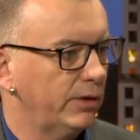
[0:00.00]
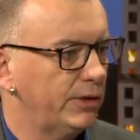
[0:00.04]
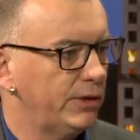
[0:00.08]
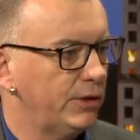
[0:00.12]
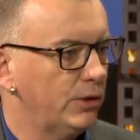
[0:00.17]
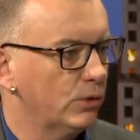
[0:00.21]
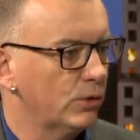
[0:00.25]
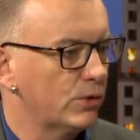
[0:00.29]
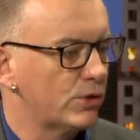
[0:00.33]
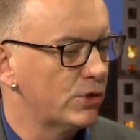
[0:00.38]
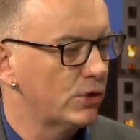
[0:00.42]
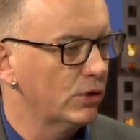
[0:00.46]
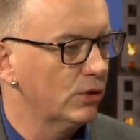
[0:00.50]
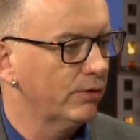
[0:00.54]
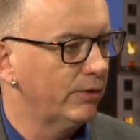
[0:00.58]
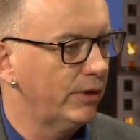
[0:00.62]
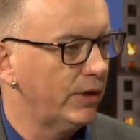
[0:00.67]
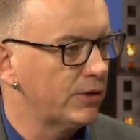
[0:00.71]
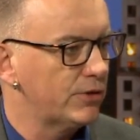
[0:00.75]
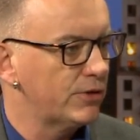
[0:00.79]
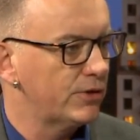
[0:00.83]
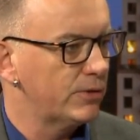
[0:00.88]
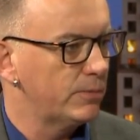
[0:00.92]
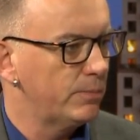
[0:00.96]
your
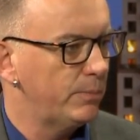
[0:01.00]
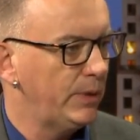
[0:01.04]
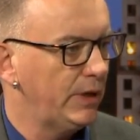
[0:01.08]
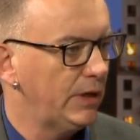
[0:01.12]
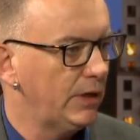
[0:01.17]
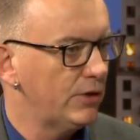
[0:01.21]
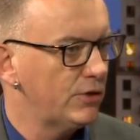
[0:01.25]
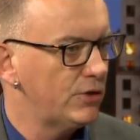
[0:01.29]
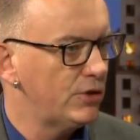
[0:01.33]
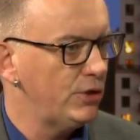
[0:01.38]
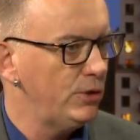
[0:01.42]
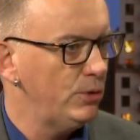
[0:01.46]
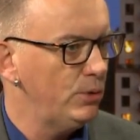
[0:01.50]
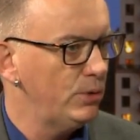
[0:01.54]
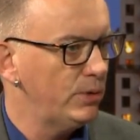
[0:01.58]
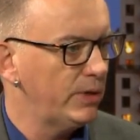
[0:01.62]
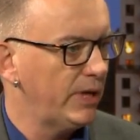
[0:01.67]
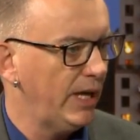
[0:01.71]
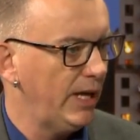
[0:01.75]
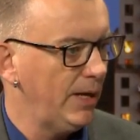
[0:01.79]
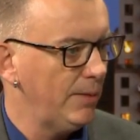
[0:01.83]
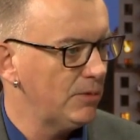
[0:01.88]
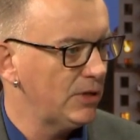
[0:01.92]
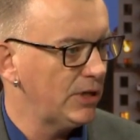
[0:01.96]
service because you
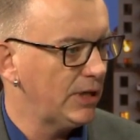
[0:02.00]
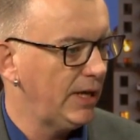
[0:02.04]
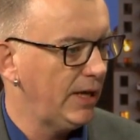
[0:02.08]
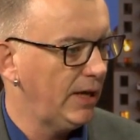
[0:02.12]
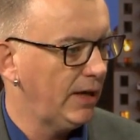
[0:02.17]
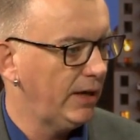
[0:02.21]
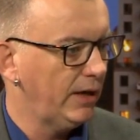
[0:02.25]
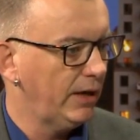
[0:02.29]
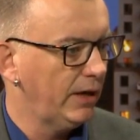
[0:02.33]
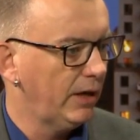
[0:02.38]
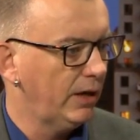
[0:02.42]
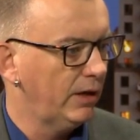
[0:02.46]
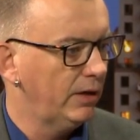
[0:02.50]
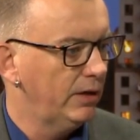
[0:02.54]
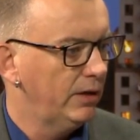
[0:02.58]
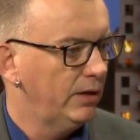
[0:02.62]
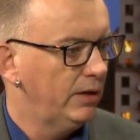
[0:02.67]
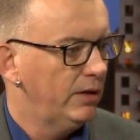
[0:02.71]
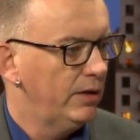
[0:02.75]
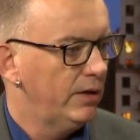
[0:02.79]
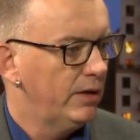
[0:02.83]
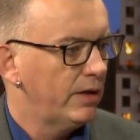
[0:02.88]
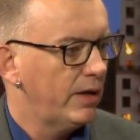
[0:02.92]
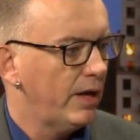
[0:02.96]
came to Canada
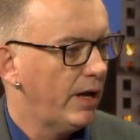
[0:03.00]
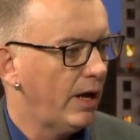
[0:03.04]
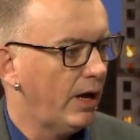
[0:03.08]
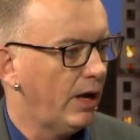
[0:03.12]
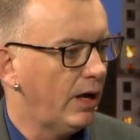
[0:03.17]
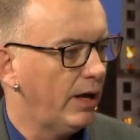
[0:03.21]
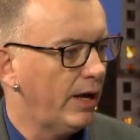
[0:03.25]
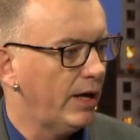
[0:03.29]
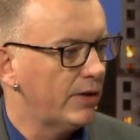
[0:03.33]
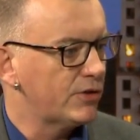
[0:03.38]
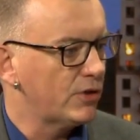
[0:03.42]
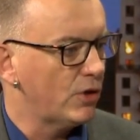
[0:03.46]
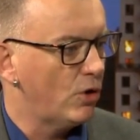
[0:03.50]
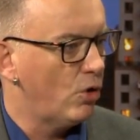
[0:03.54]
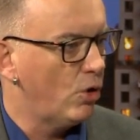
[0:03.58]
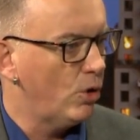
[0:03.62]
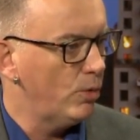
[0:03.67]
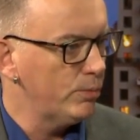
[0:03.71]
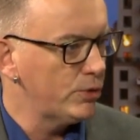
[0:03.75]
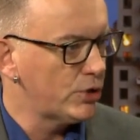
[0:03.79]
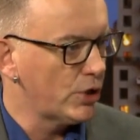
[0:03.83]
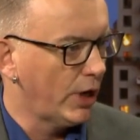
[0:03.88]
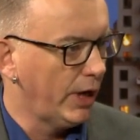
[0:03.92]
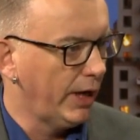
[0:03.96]
uh, as a
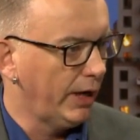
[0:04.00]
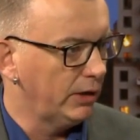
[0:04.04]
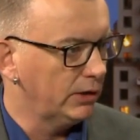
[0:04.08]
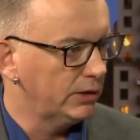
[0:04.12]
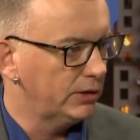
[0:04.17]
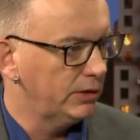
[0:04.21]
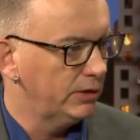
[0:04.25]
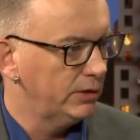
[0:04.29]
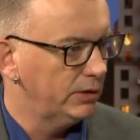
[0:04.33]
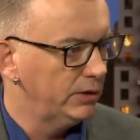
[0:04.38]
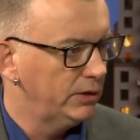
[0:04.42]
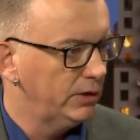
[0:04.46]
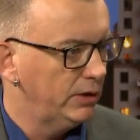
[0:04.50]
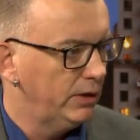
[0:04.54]
home child.